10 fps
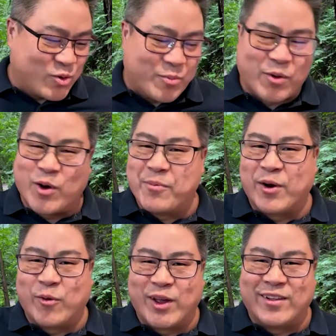cool. But what
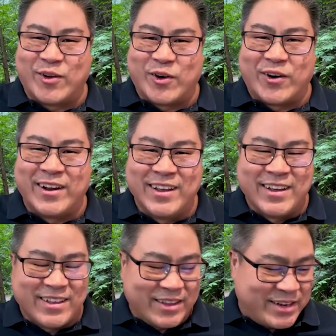better way to learn
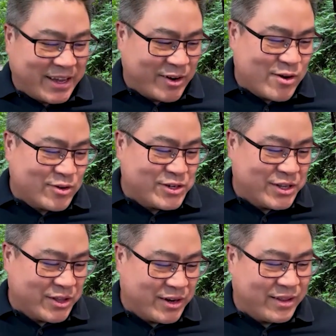the technology
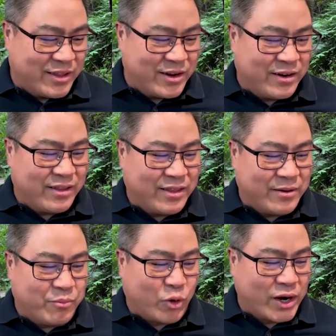
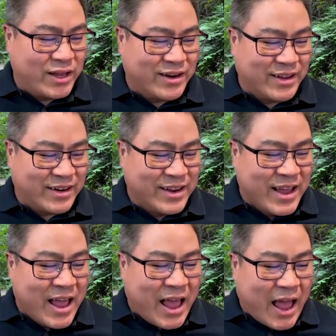than breaking it?
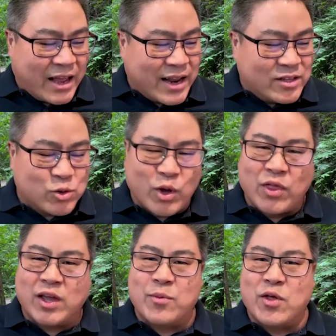And so we
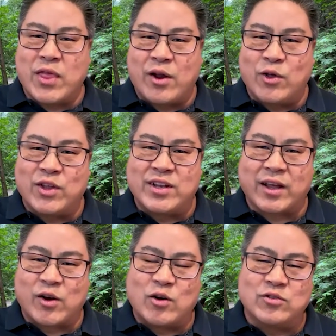think about that on the
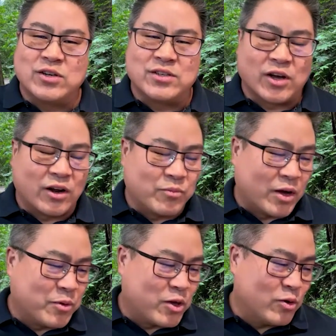technology side.
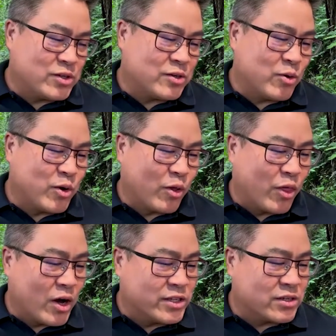I'm curious to know your
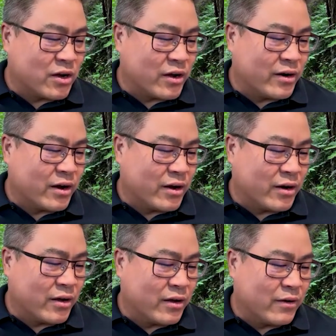thoughts on
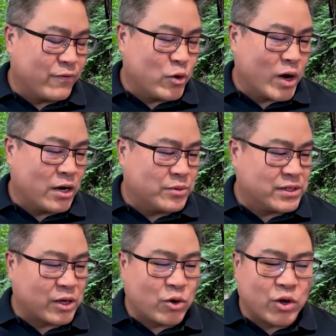a few items
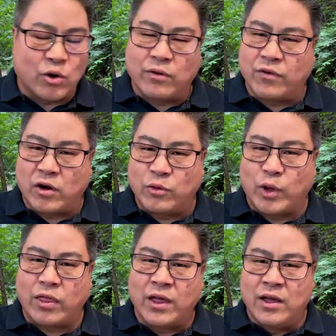because I know you're involved
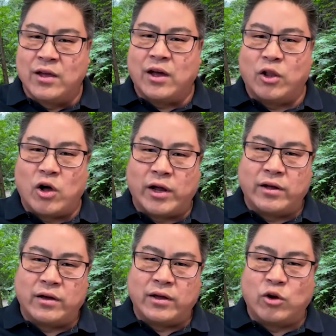with
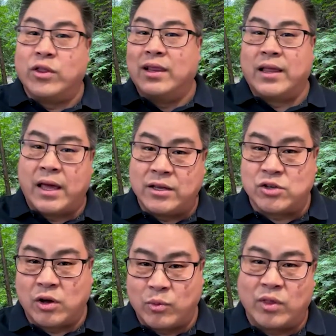you're the
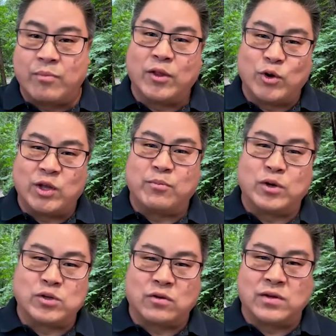liaison with Miller Timber
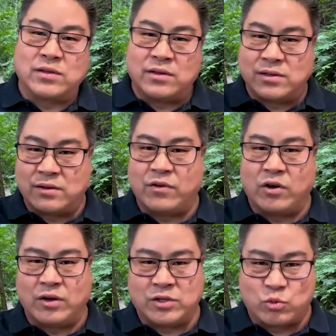Services and
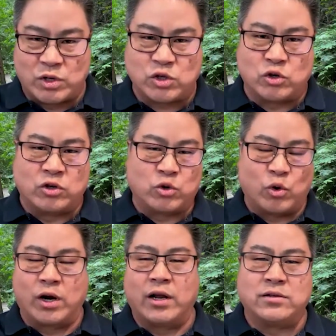various research
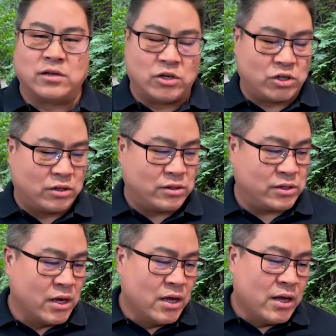organizations
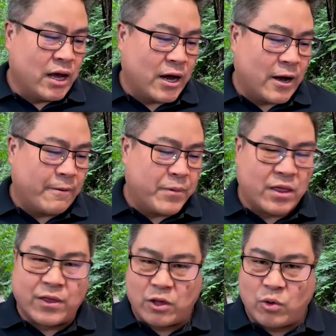
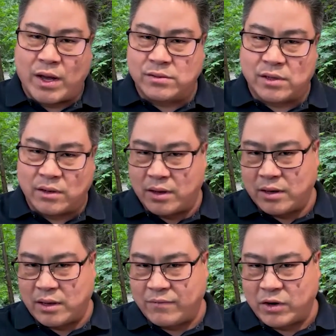in the US
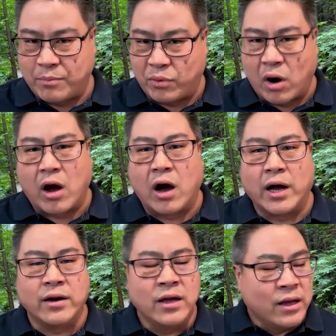and even
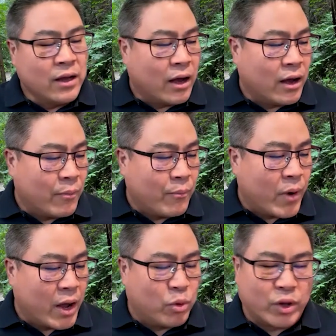abroad.
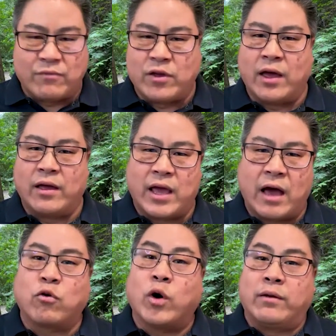I believe you
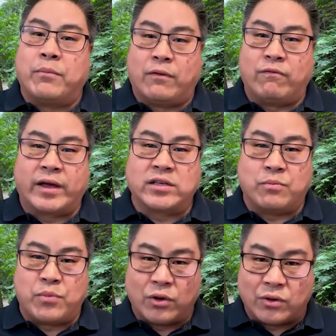have quite a bit of
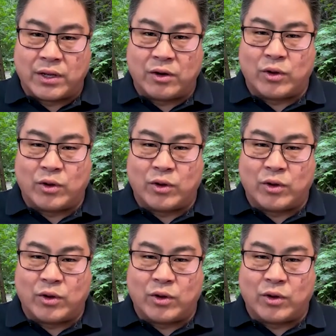flexibility, or